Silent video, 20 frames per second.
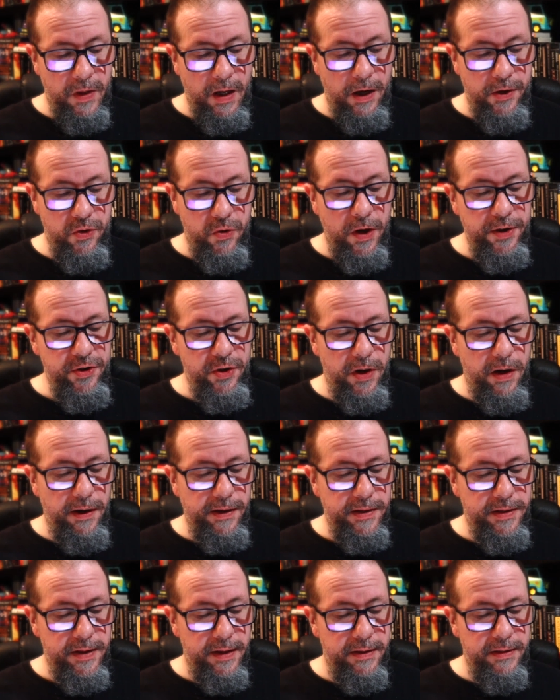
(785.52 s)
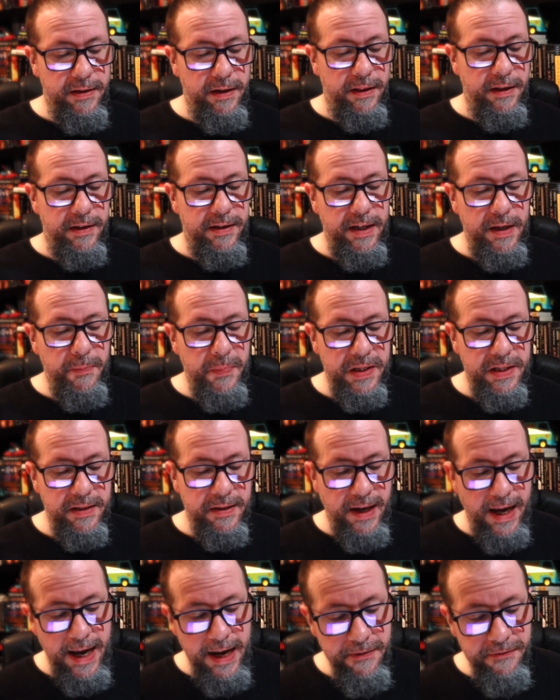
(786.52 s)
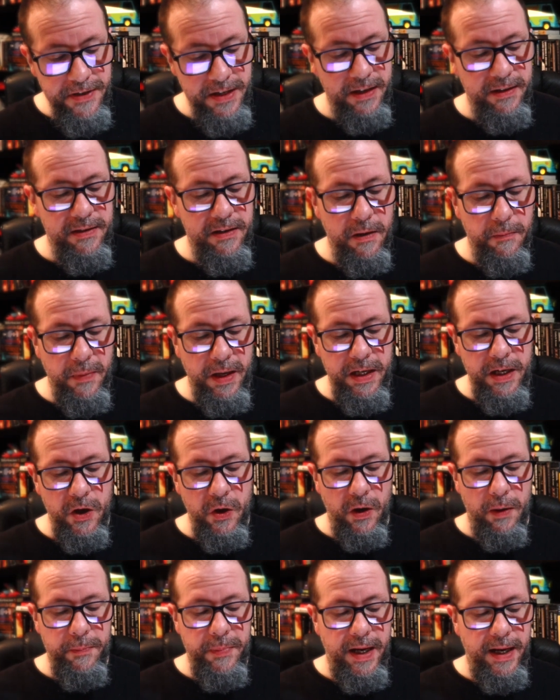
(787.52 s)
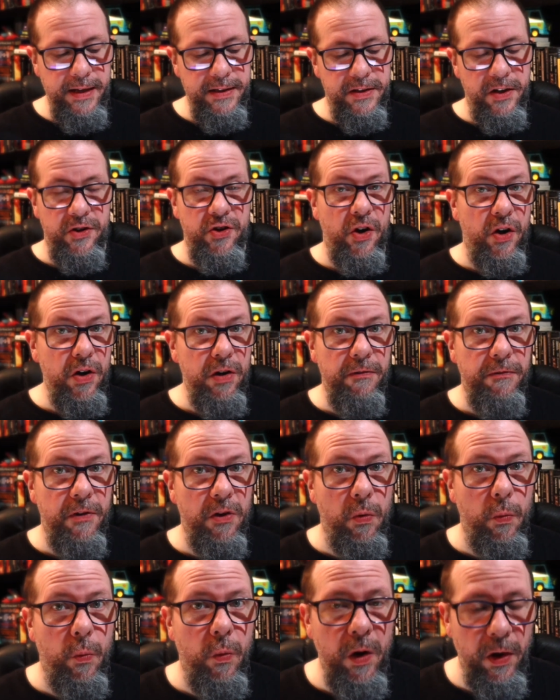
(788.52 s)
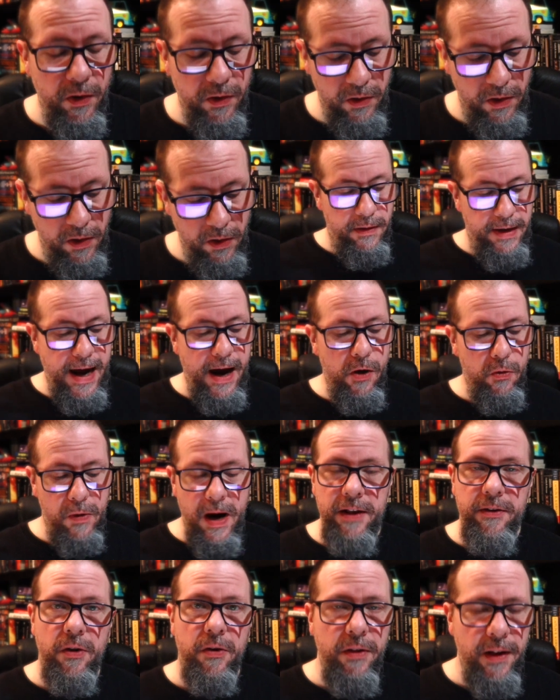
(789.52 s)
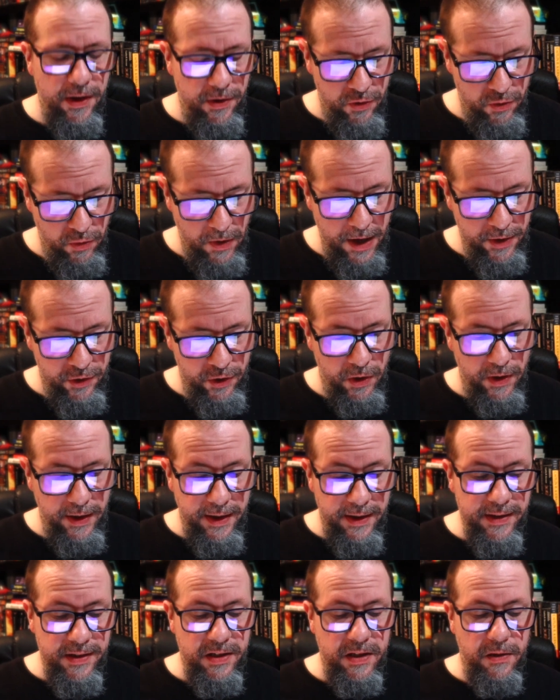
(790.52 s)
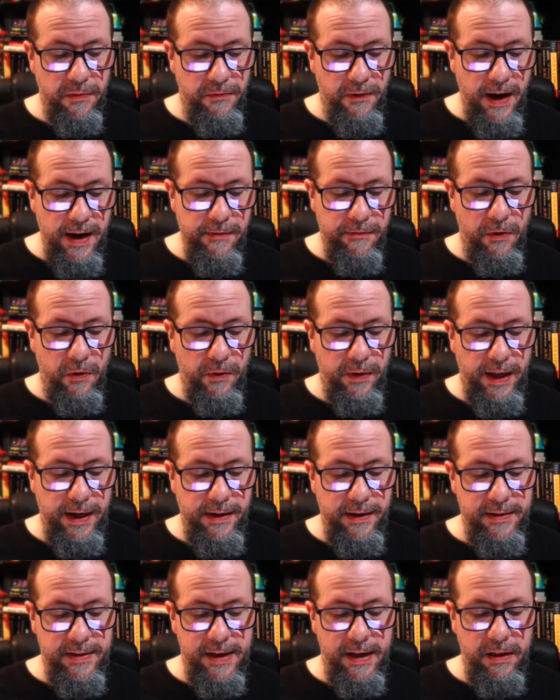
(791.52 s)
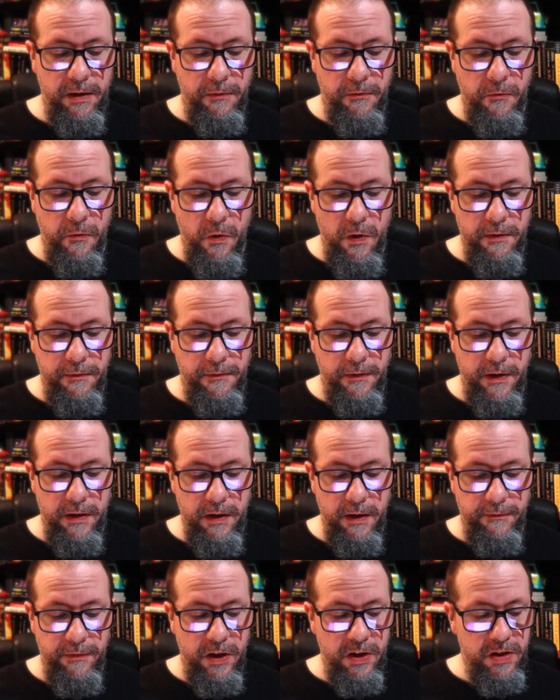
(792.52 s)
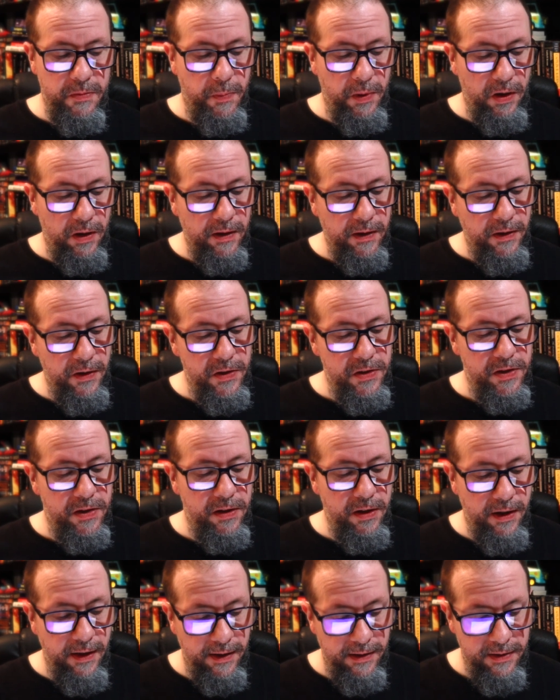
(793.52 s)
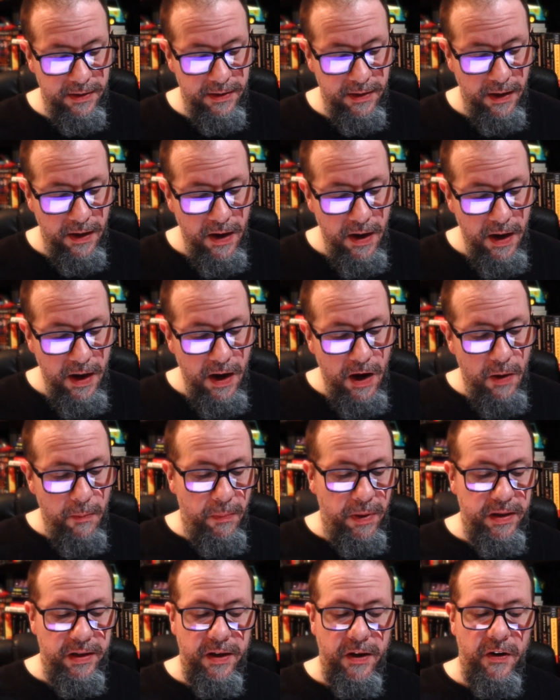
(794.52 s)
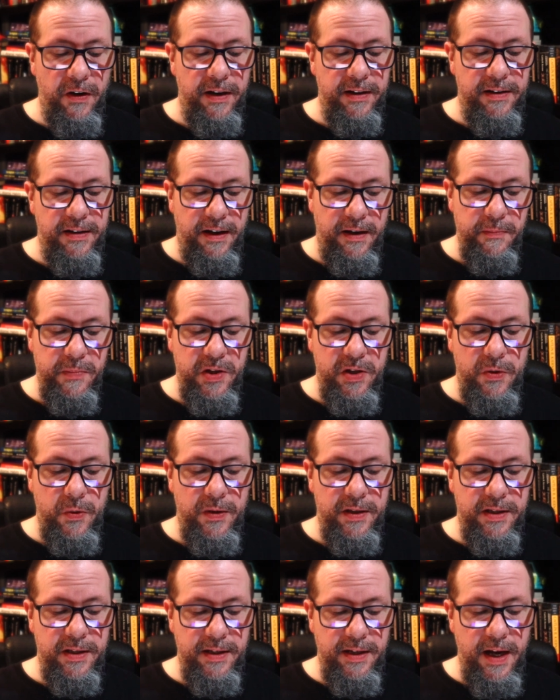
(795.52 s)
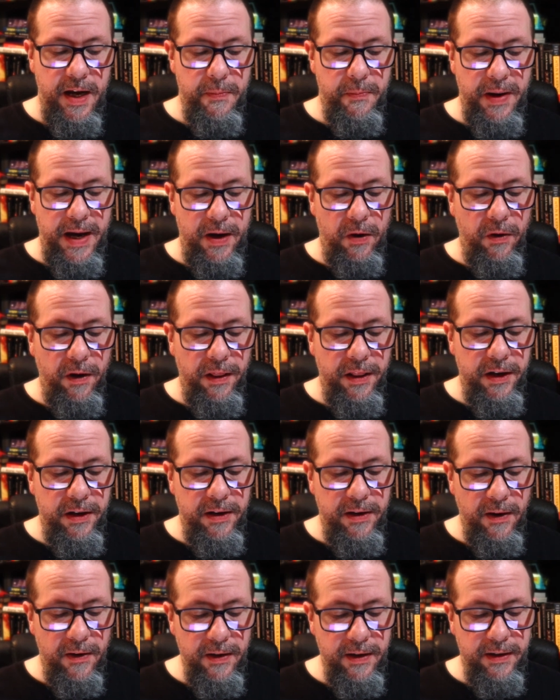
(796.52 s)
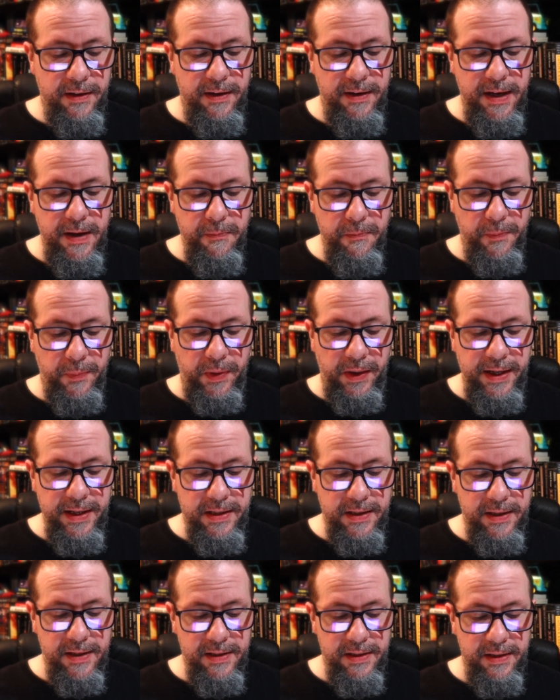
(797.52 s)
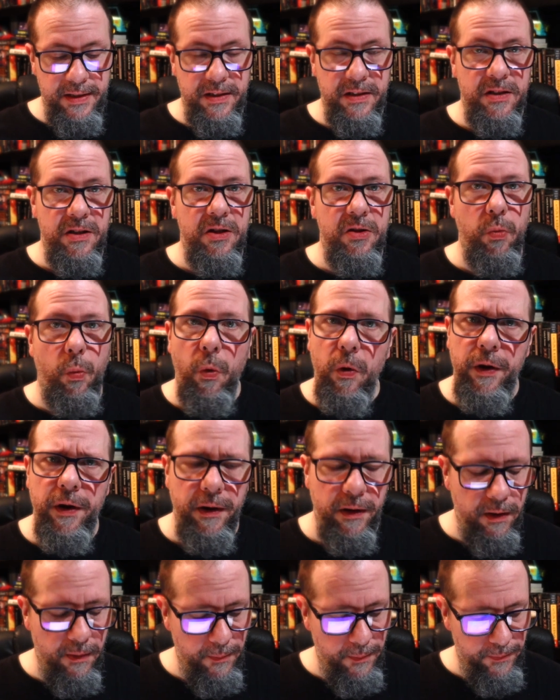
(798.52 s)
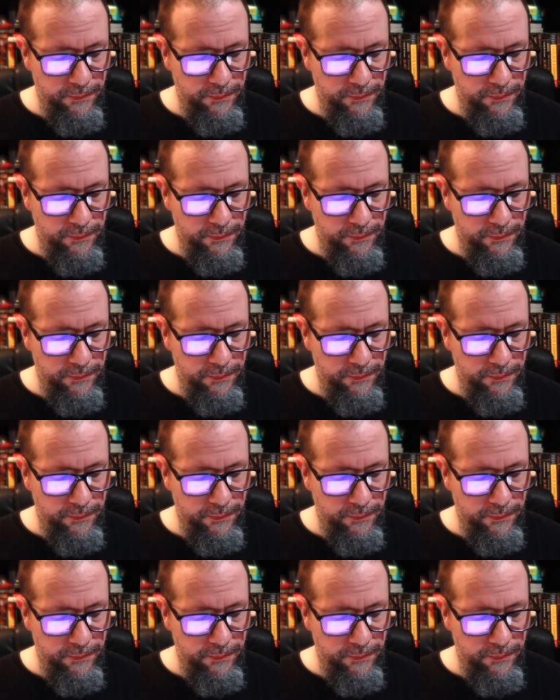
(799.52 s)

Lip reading: A treasure hunt into the deepest cave system in Europe takes a turn for the worst. Now, rather than treasure, it is survival that is at the forefront of the spelunkers' thoughts, but their attempts to escape out of the dark, deep places is thwarted.